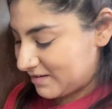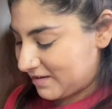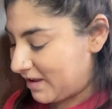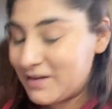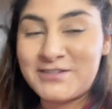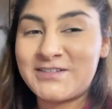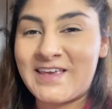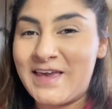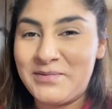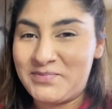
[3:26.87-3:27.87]
I just
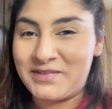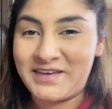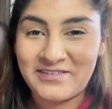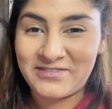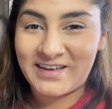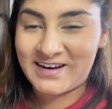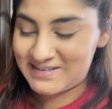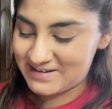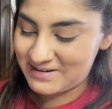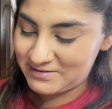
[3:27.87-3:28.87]
can't believe that I
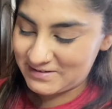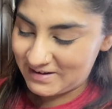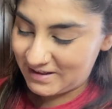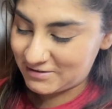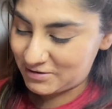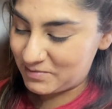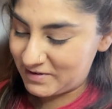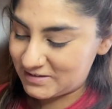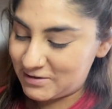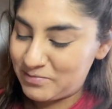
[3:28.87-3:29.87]
didn't use an electric
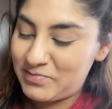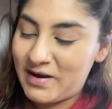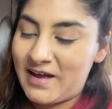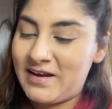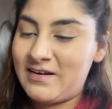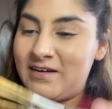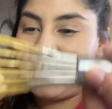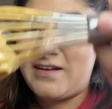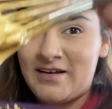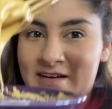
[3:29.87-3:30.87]
mixer, but
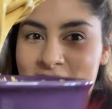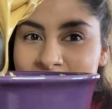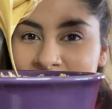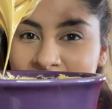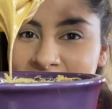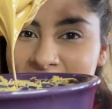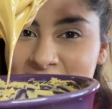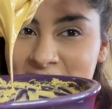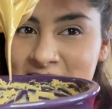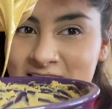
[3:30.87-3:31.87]
I
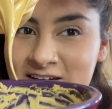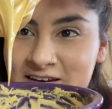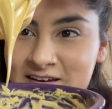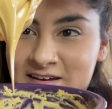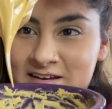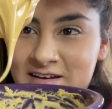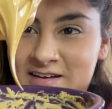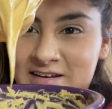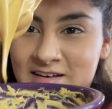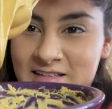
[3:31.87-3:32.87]
think
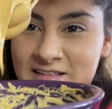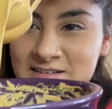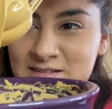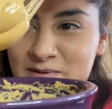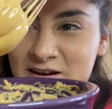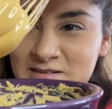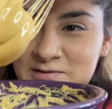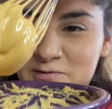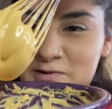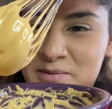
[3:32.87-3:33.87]
this is about as
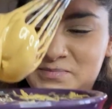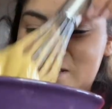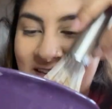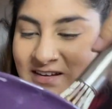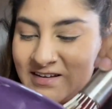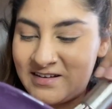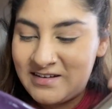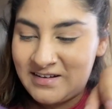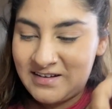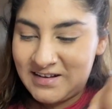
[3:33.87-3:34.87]
whipped
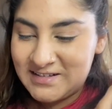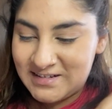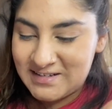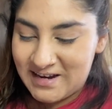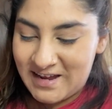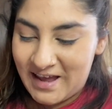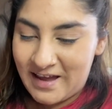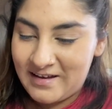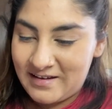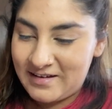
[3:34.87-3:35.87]
as it's gonna
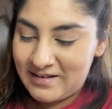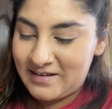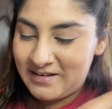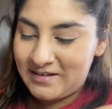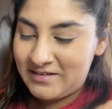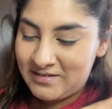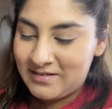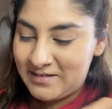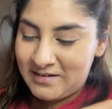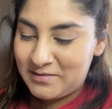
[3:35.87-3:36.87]
get.
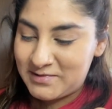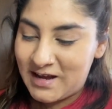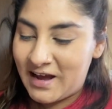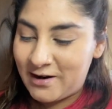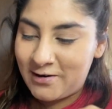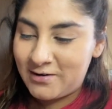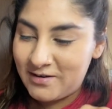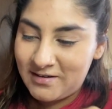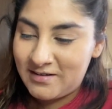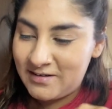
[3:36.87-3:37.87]
I'm tired.
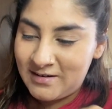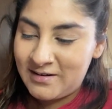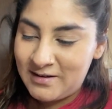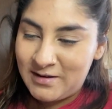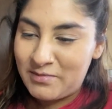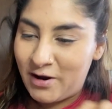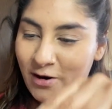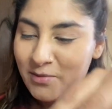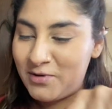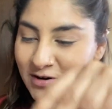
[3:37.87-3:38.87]
My
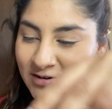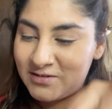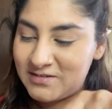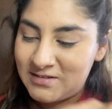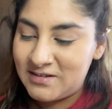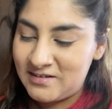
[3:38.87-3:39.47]
arm hurts.